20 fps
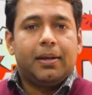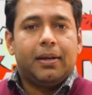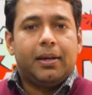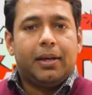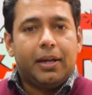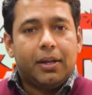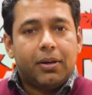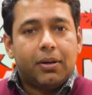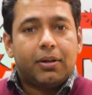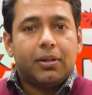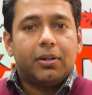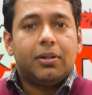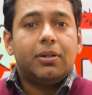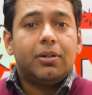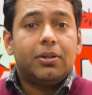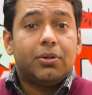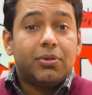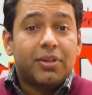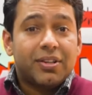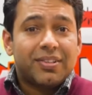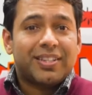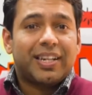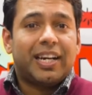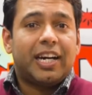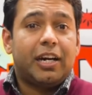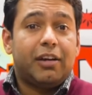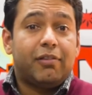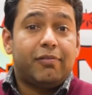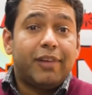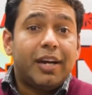In order to
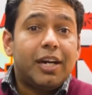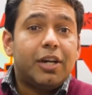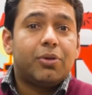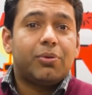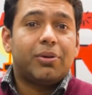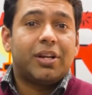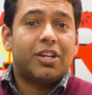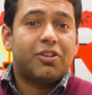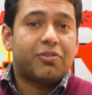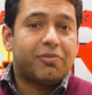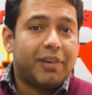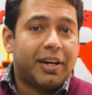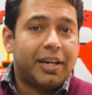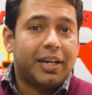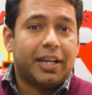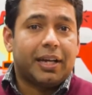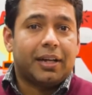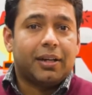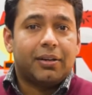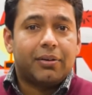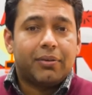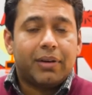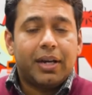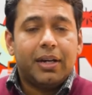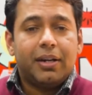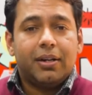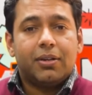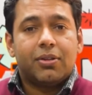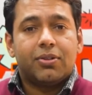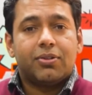decide when to raise funding, right?
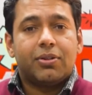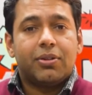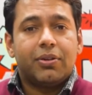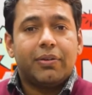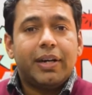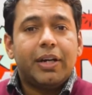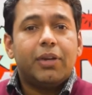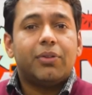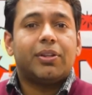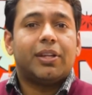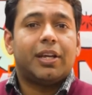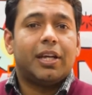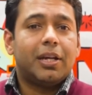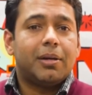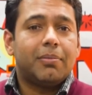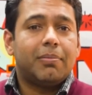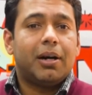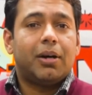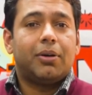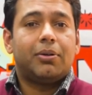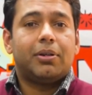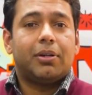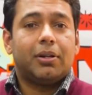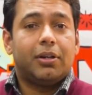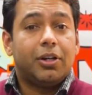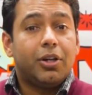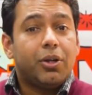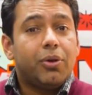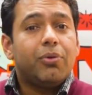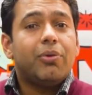So you need to think about,
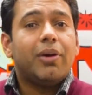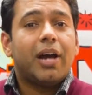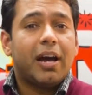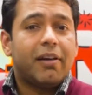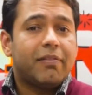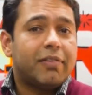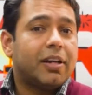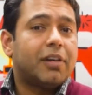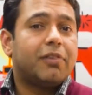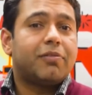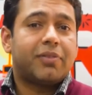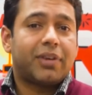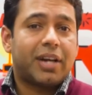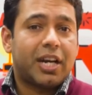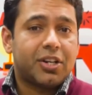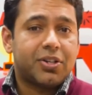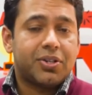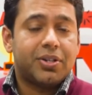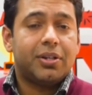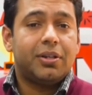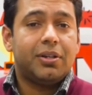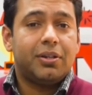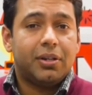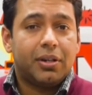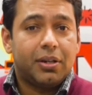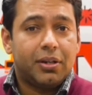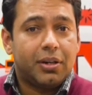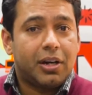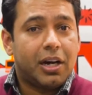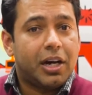do you have enough traction?
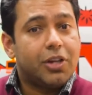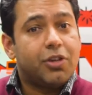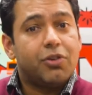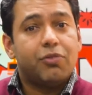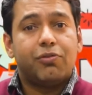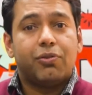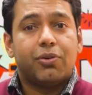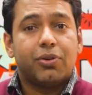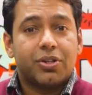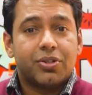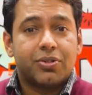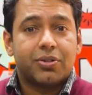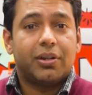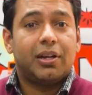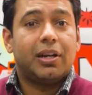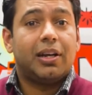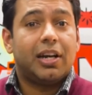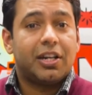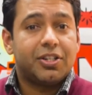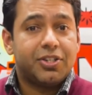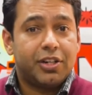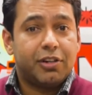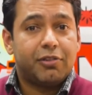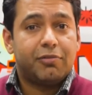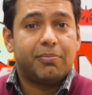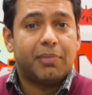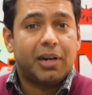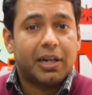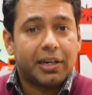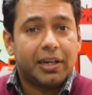Are you focused on a large enough
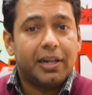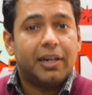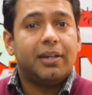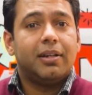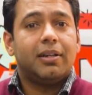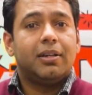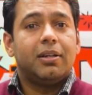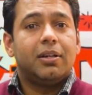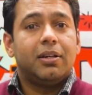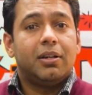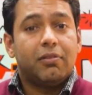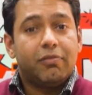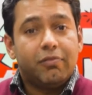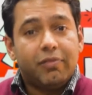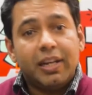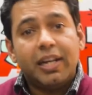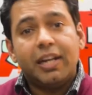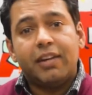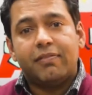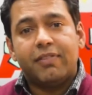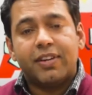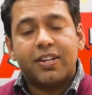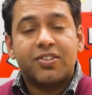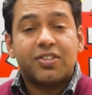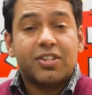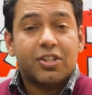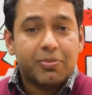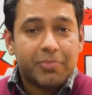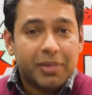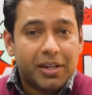market? Will
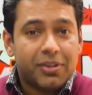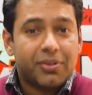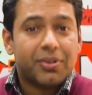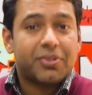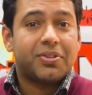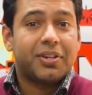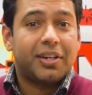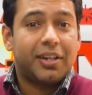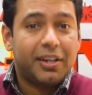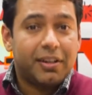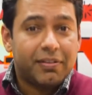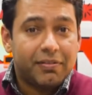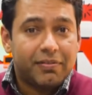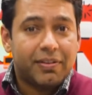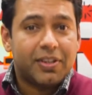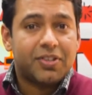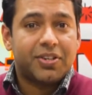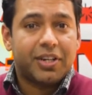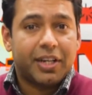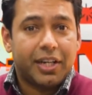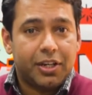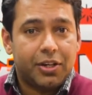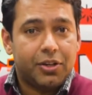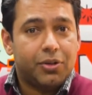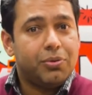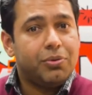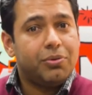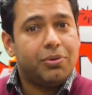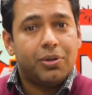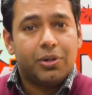investors be interested in investing in
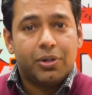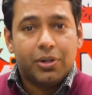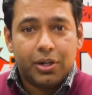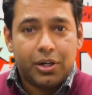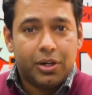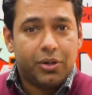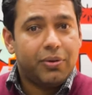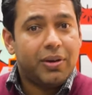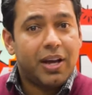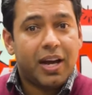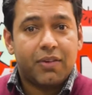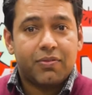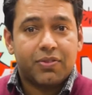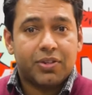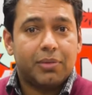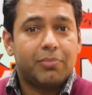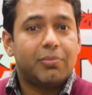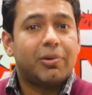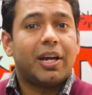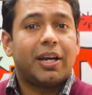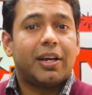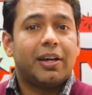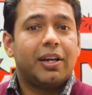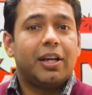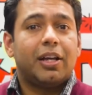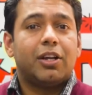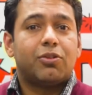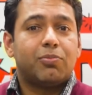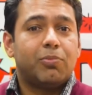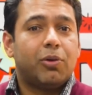you? Do you have some
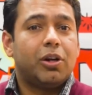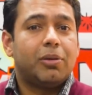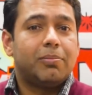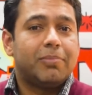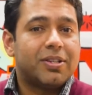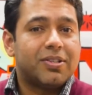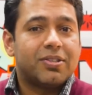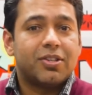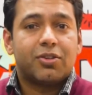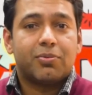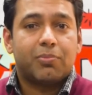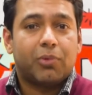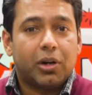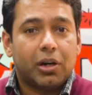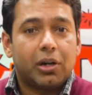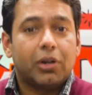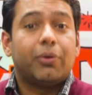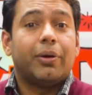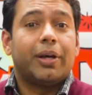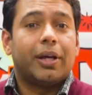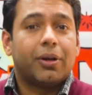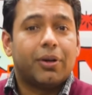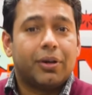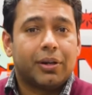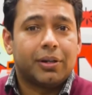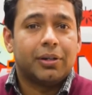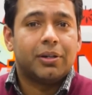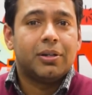recurring small business model going on?